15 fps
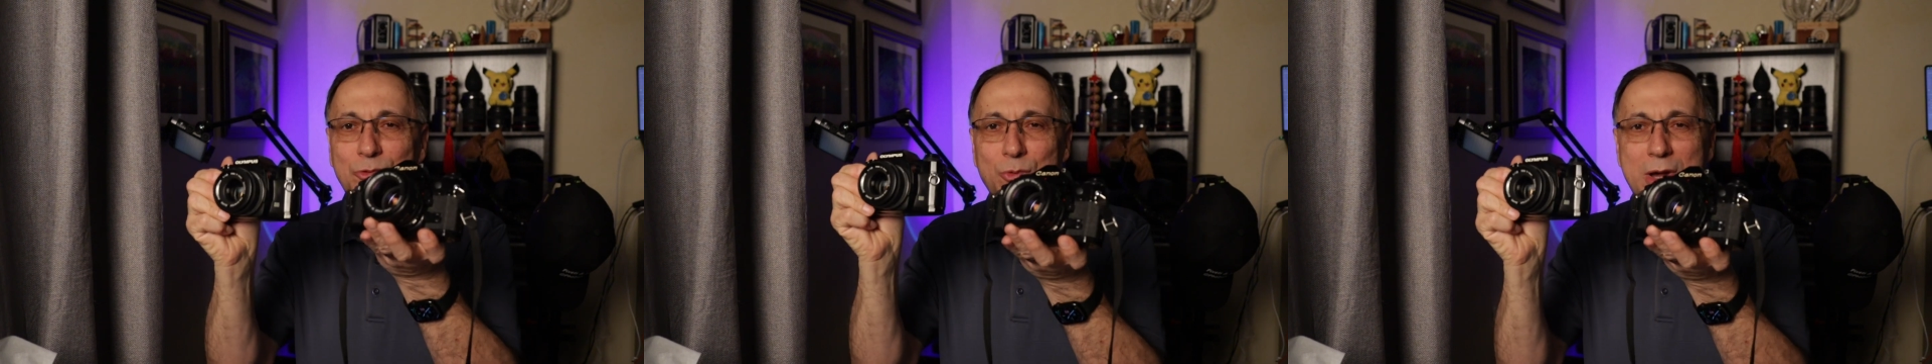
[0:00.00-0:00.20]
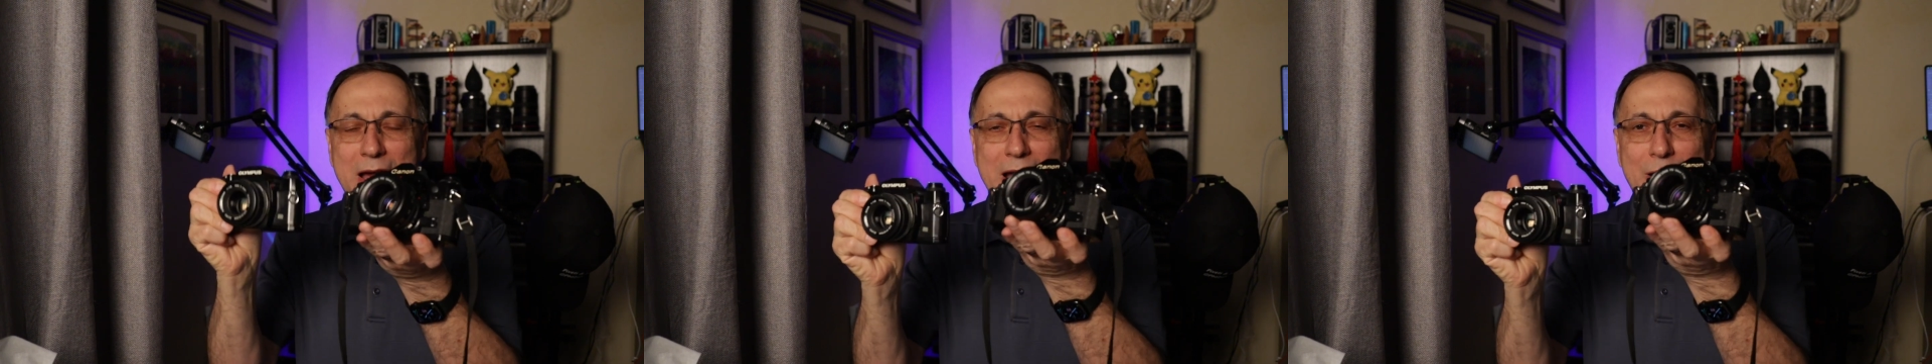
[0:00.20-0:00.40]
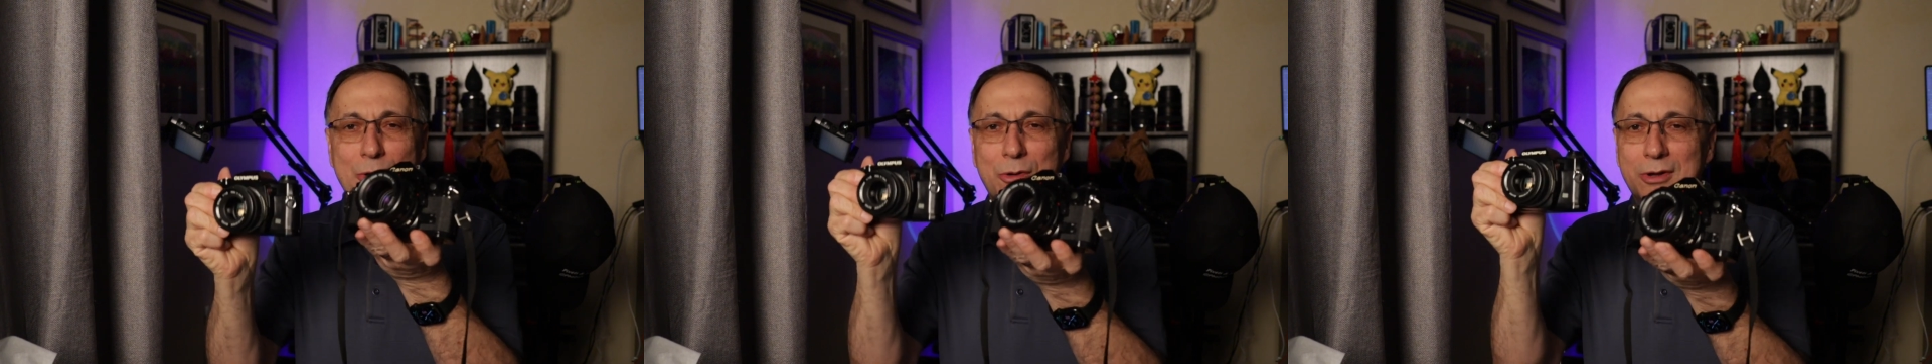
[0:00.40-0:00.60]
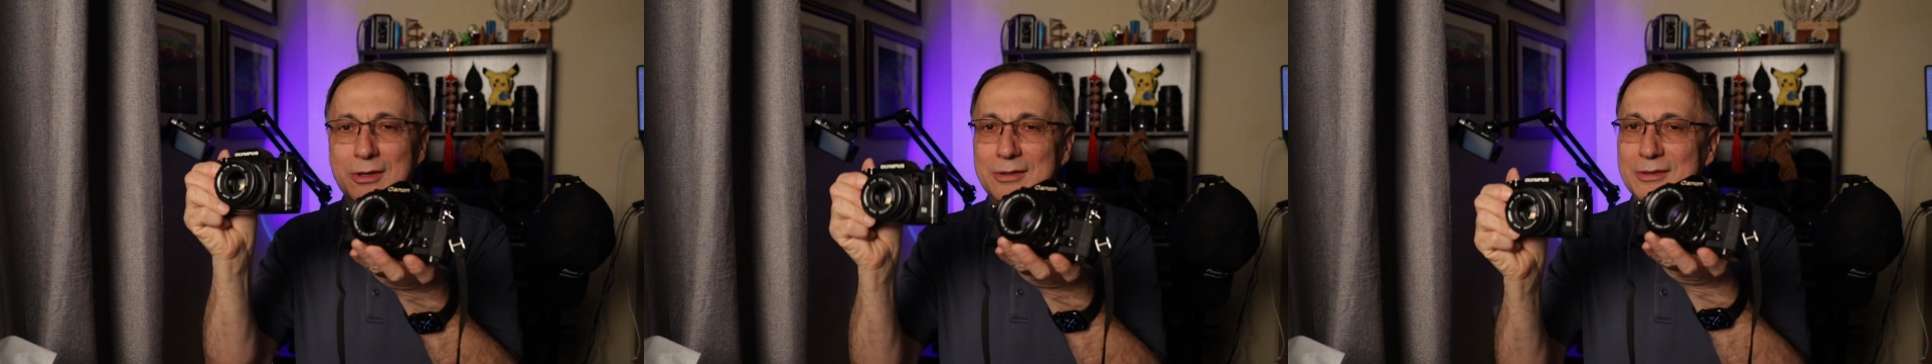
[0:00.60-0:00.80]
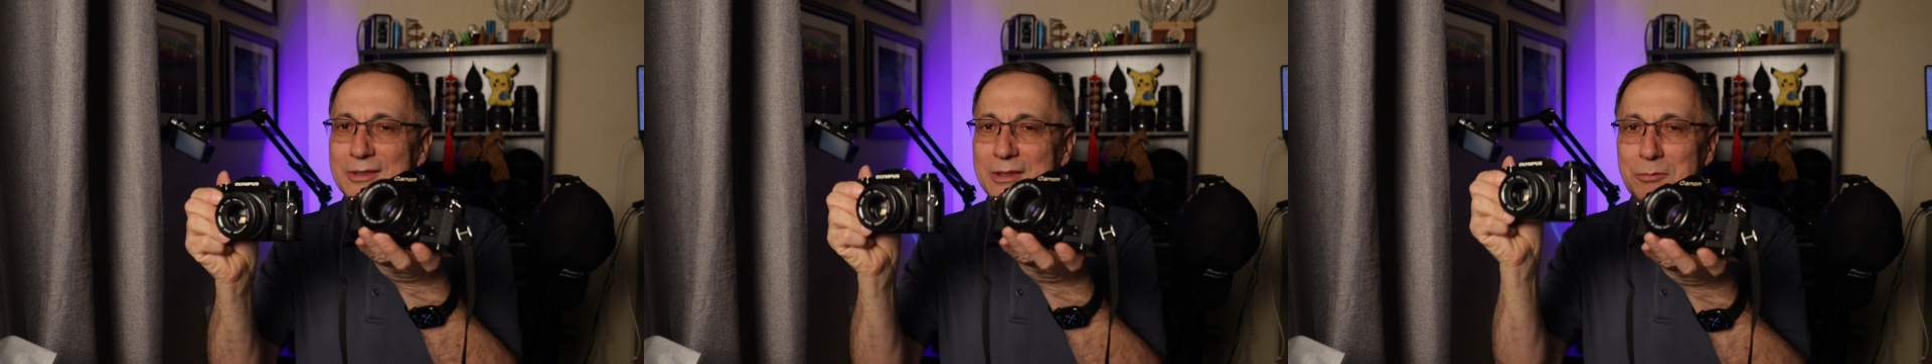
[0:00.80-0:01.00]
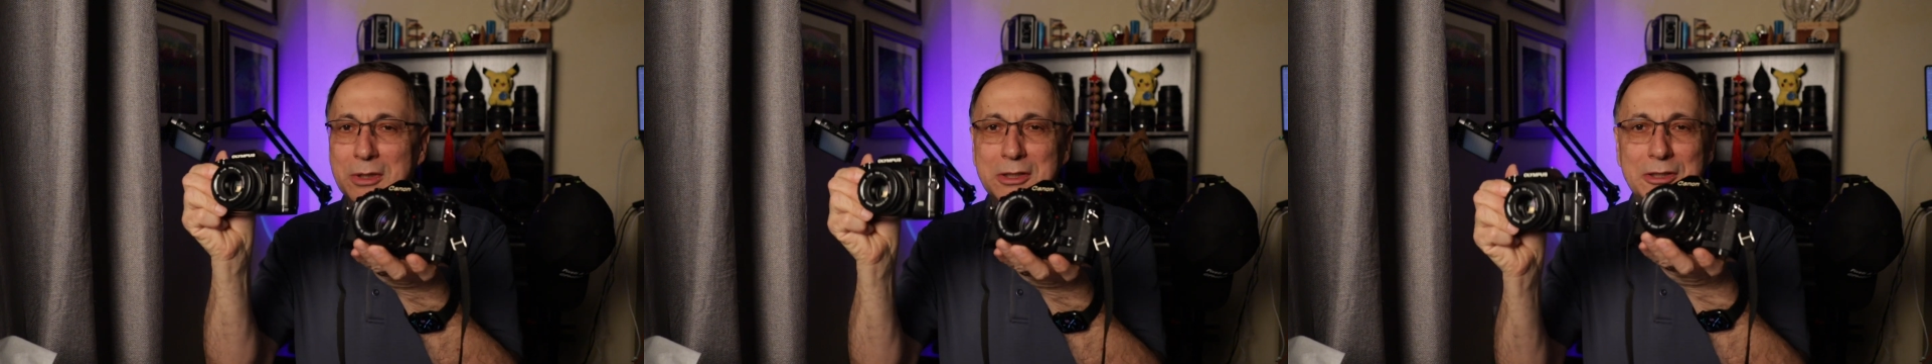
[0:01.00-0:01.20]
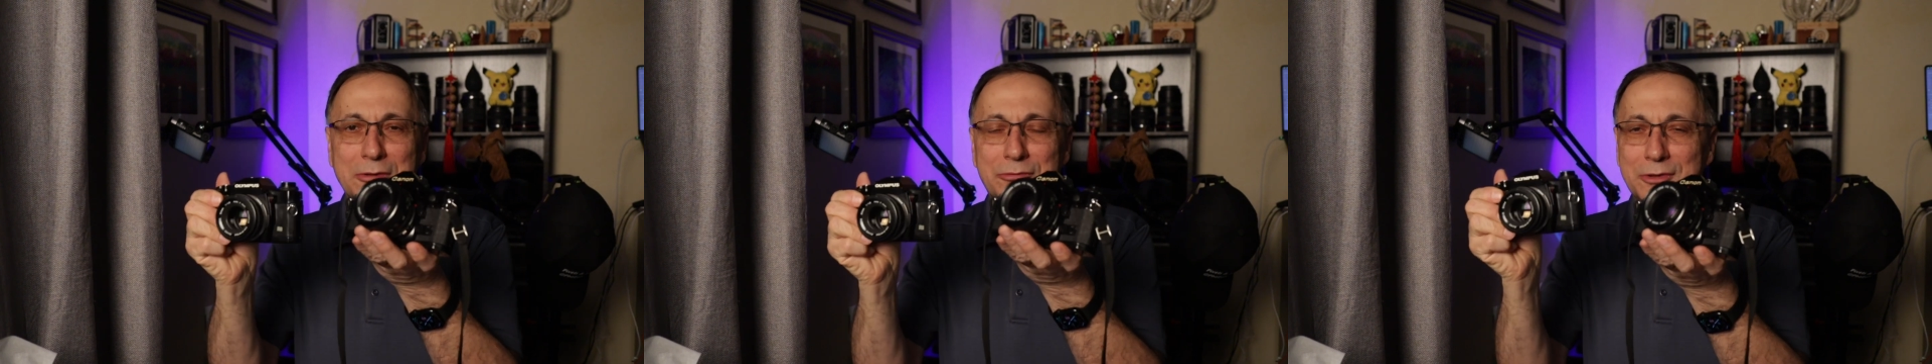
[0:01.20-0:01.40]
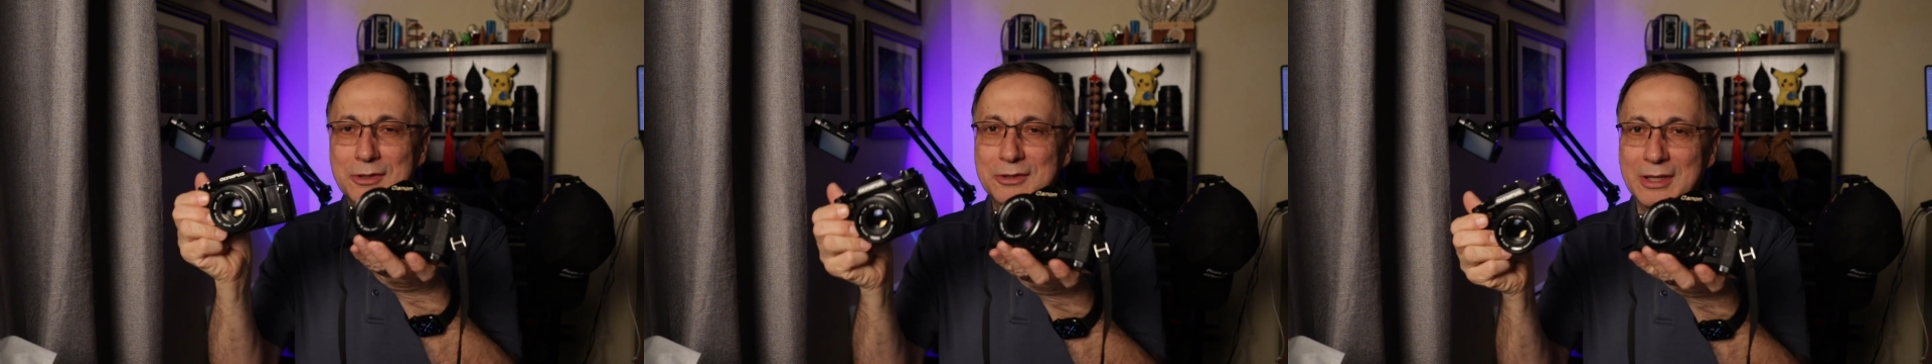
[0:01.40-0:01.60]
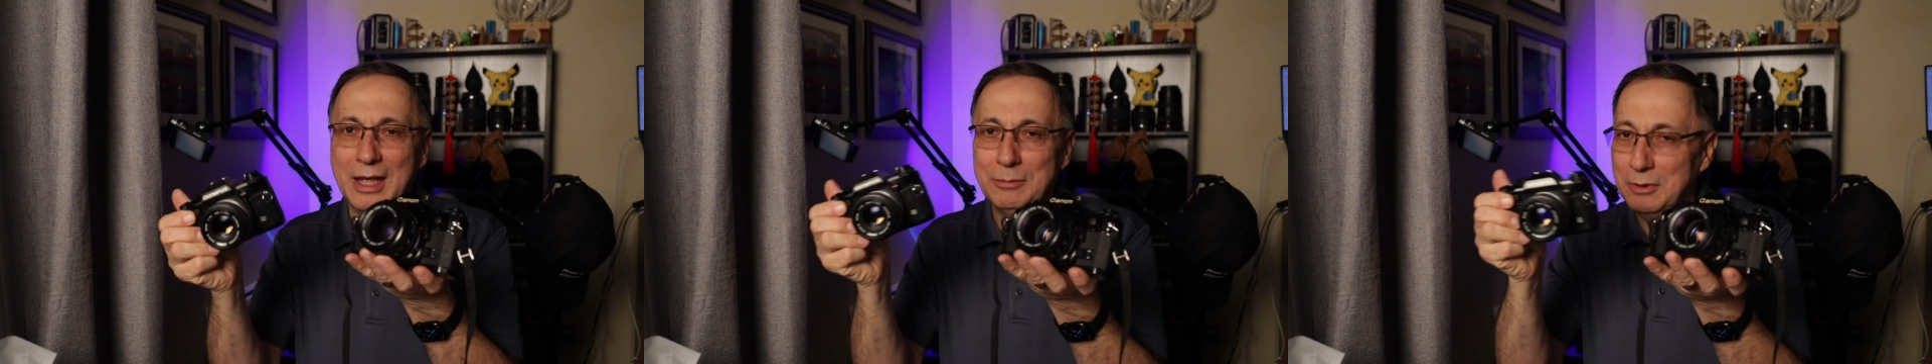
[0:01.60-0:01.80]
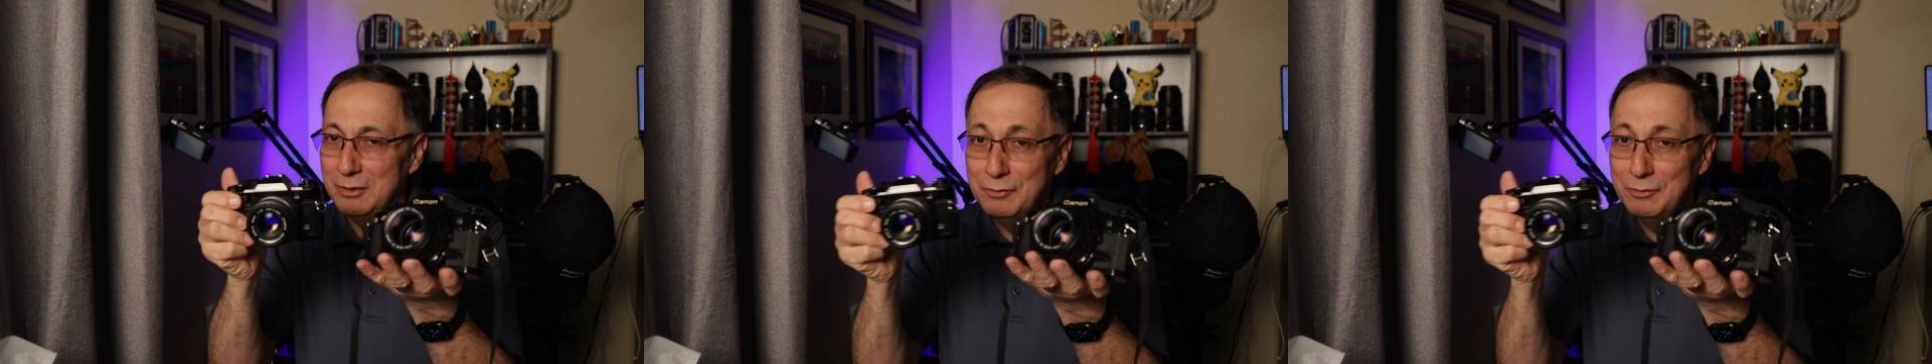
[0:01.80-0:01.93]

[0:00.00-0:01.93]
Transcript: Wow, big difference.